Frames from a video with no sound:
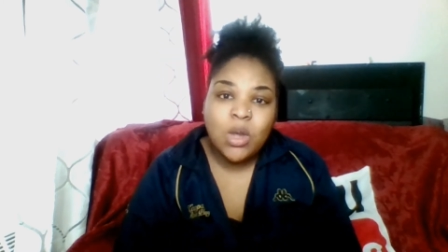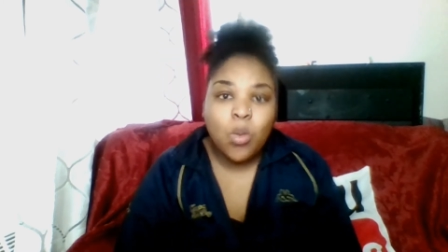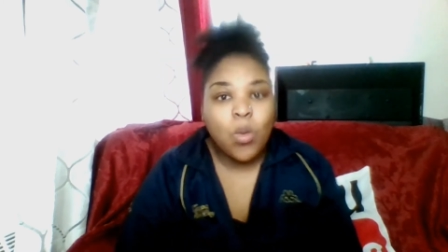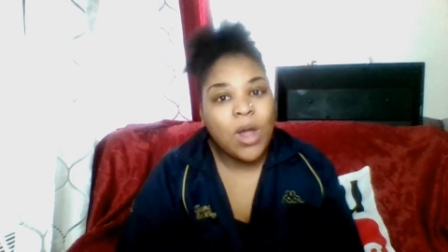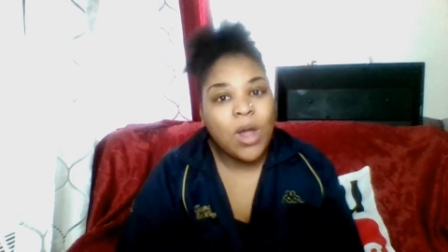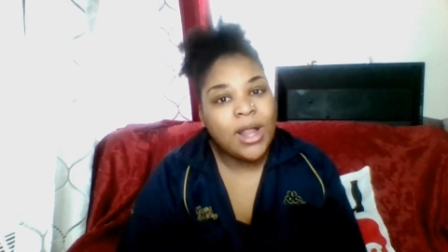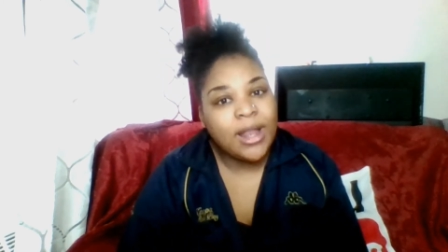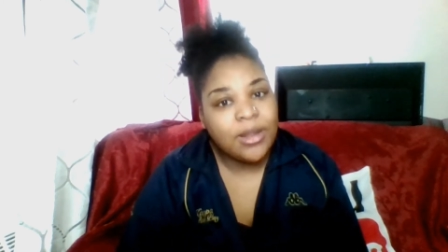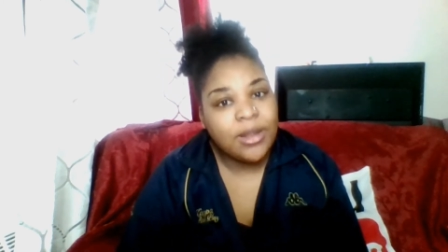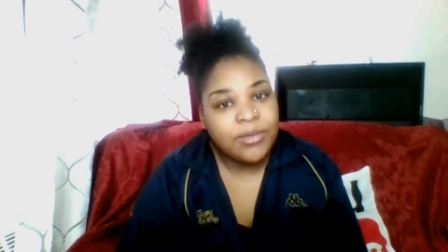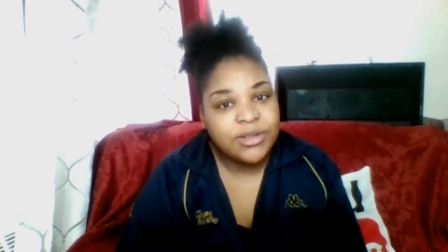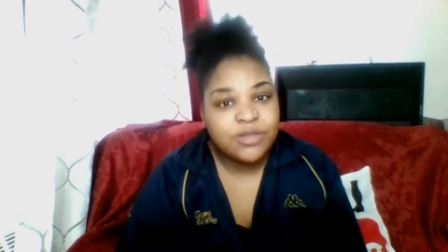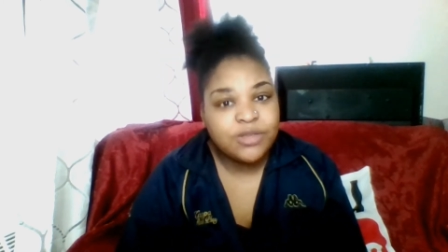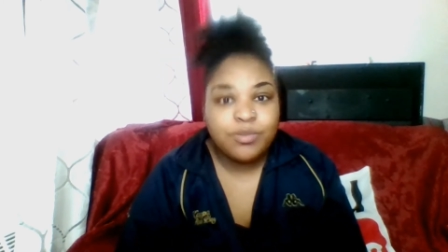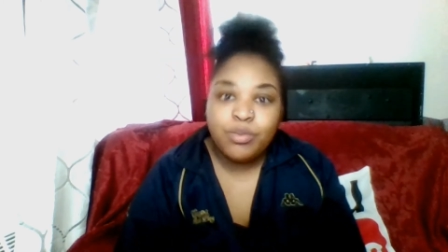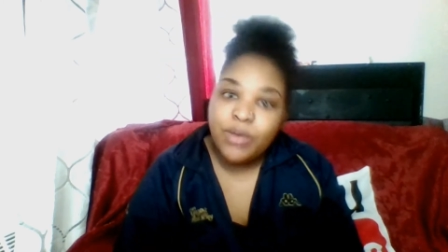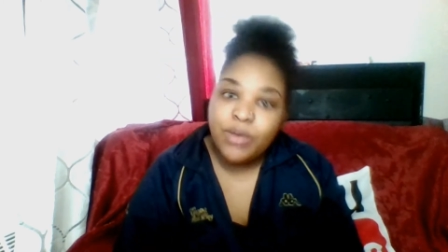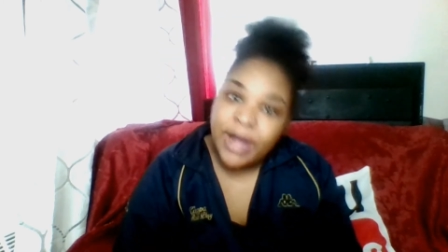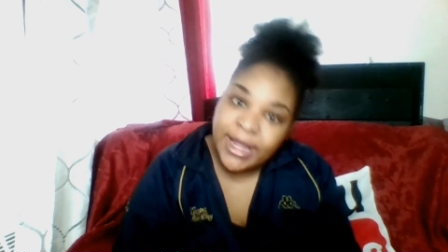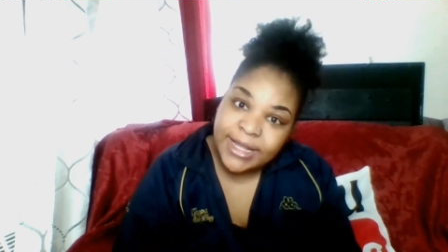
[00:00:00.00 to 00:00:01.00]
while I was
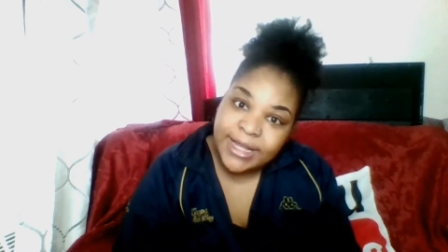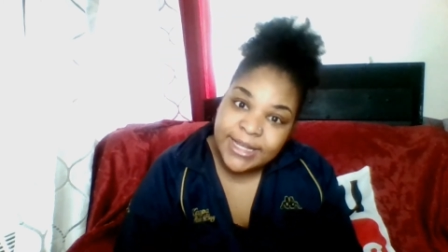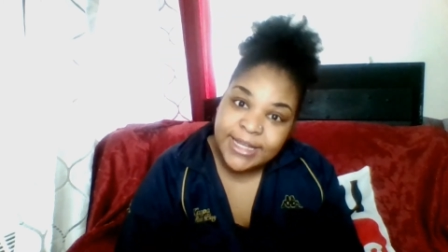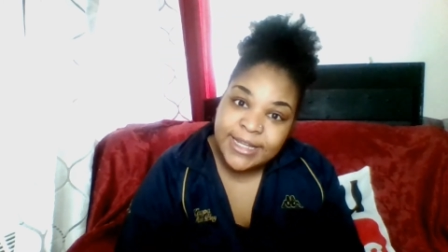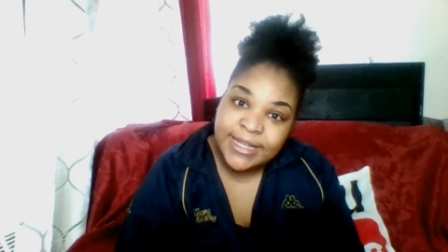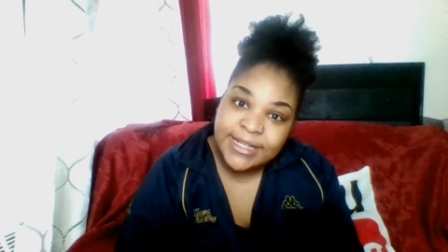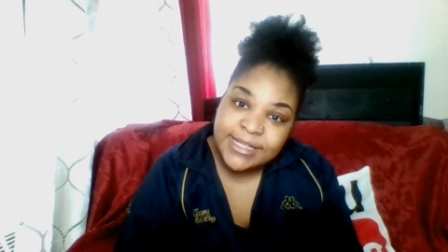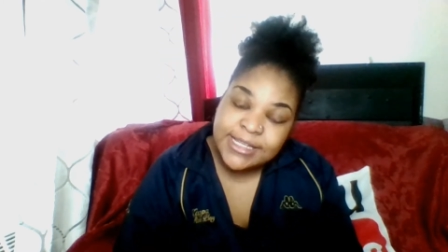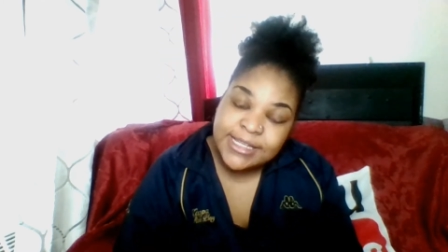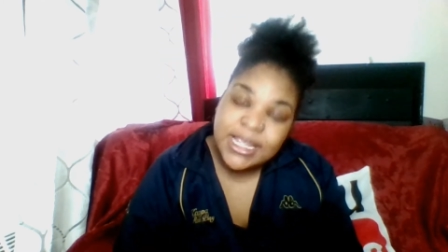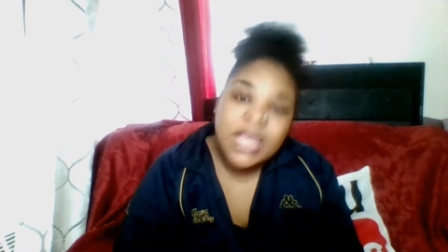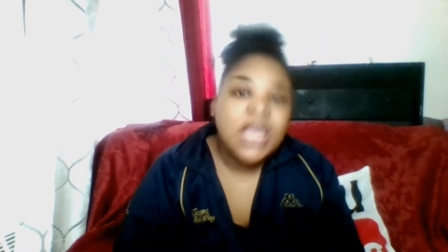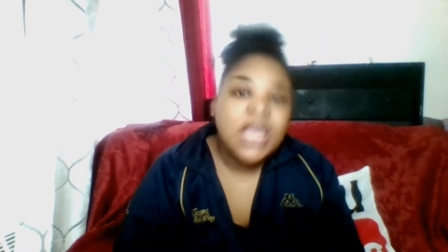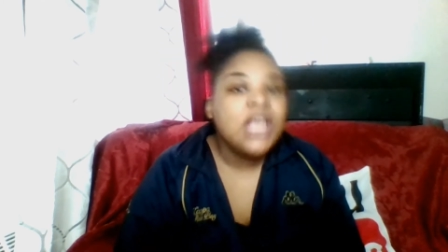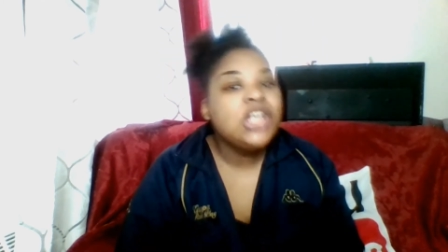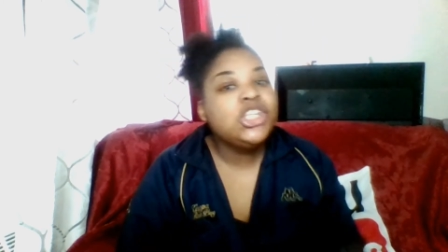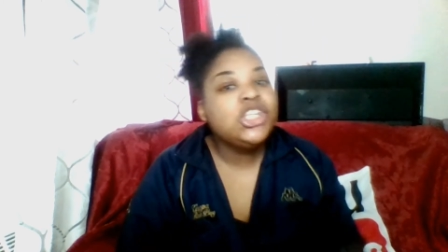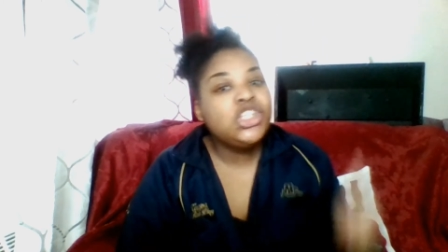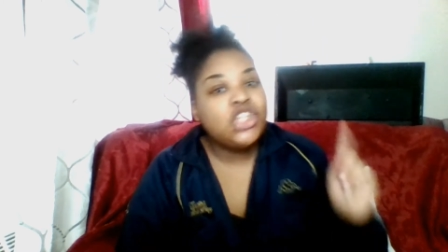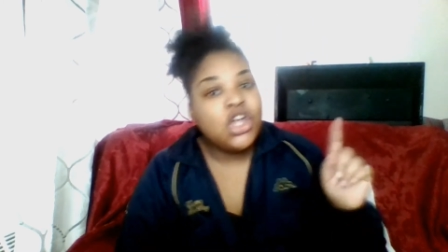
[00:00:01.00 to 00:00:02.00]
pregnant.
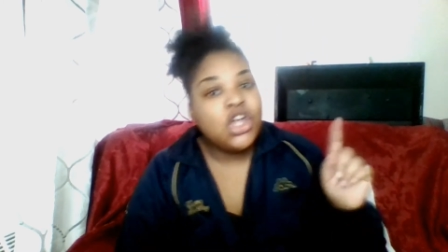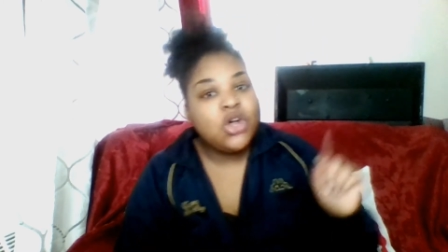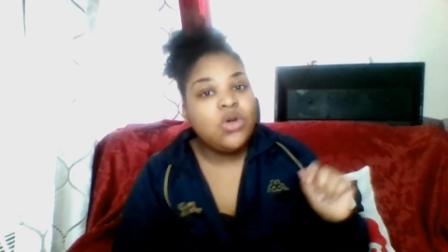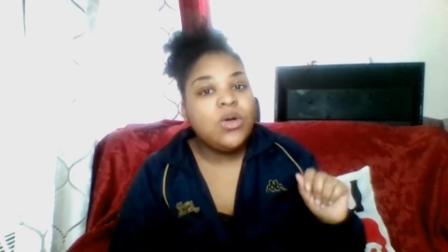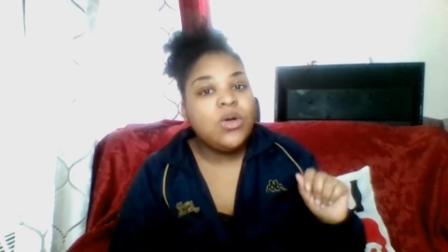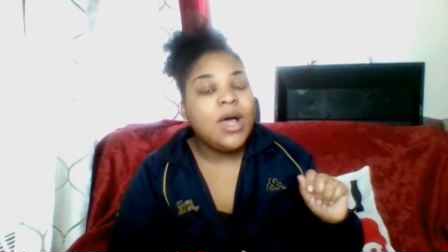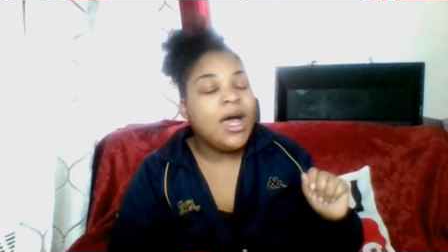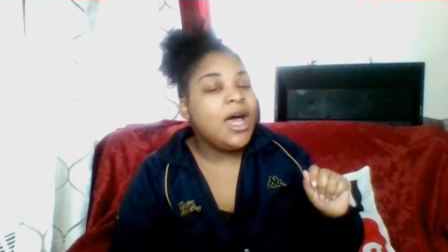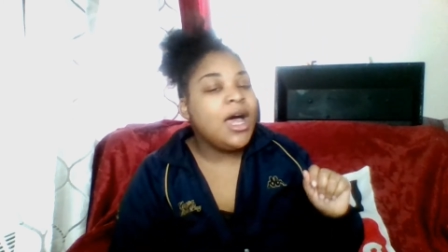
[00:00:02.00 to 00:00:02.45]
So,